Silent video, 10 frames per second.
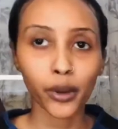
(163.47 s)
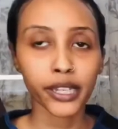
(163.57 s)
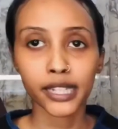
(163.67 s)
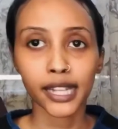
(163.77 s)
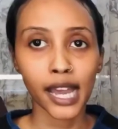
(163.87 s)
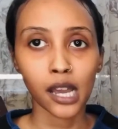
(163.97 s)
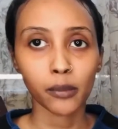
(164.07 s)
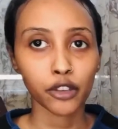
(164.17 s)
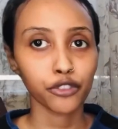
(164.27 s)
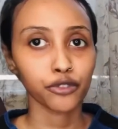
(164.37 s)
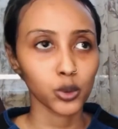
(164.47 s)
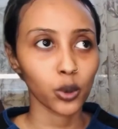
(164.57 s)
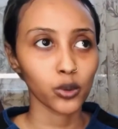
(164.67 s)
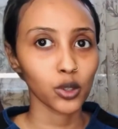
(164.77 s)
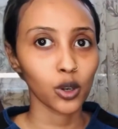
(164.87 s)
in a lab if you don't
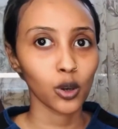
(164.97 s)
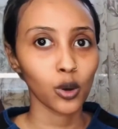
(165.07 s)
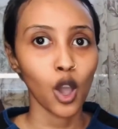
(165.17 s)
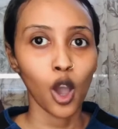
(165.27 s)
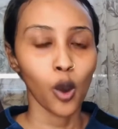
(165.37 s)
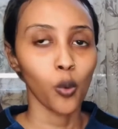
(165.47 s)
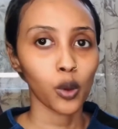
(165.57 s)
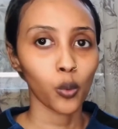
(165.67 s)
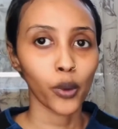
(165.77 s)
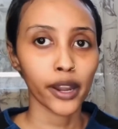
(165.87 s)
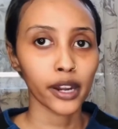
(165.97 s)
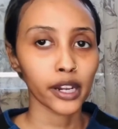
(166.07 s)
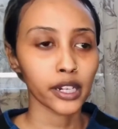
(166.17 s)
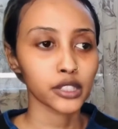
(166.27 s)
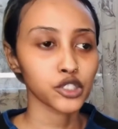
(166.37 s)
know where
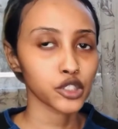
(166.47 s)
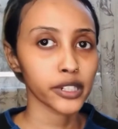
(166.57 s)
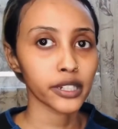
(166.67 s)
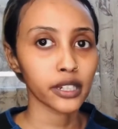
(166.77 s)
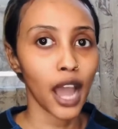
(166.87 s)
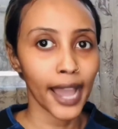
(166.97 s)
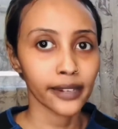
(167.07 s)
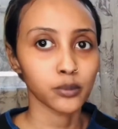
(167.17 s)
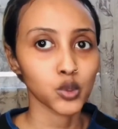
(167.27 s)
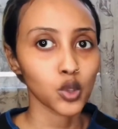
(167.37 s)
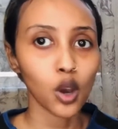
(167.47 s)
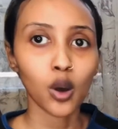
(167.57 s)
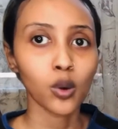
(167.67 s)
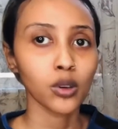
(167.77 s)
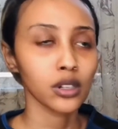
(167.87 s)
certain items go.
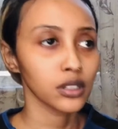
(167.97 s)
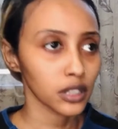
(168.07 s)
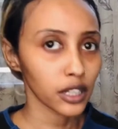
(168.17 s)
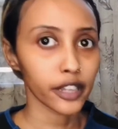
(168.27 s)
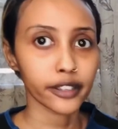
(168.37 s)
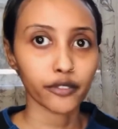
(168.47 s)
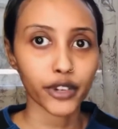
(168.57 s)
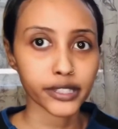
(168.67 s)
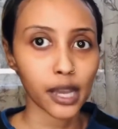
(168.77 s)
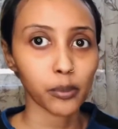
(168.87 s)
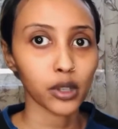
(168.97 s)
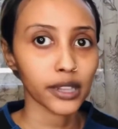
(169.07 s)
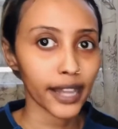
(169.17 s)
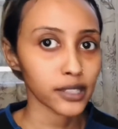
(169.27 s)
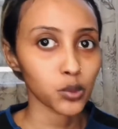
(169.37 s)
Like, for example,
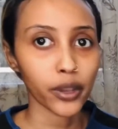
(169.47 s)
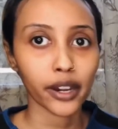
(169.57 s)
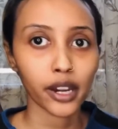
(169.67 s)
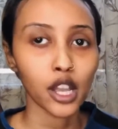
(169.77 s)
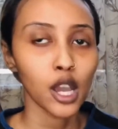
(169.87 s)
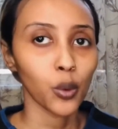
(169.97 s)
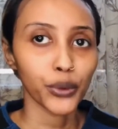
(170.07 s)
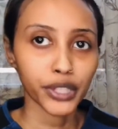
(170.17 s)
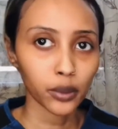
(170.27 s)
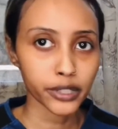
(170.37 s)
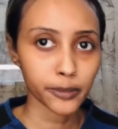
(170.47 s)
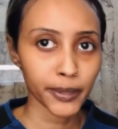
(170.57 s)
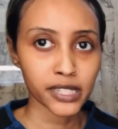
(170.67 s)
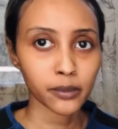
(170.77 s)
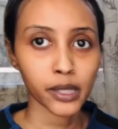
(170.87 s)
glassware. We deal with
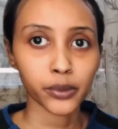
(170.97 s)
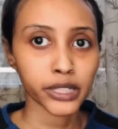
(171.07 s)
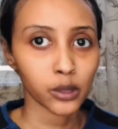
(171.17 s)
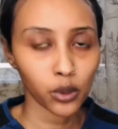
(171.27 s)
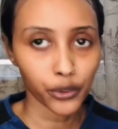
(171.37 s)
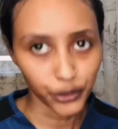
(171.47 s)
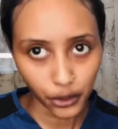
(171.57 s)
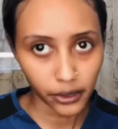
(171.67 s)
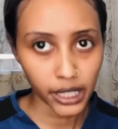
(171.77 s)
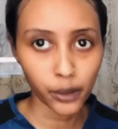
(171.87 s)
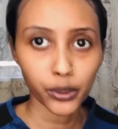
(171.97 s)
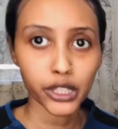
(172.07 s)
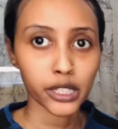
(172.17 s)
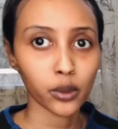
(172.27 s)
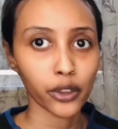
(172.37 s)
specimen, we deal with urine, we
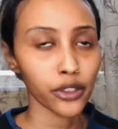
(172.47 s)
deal with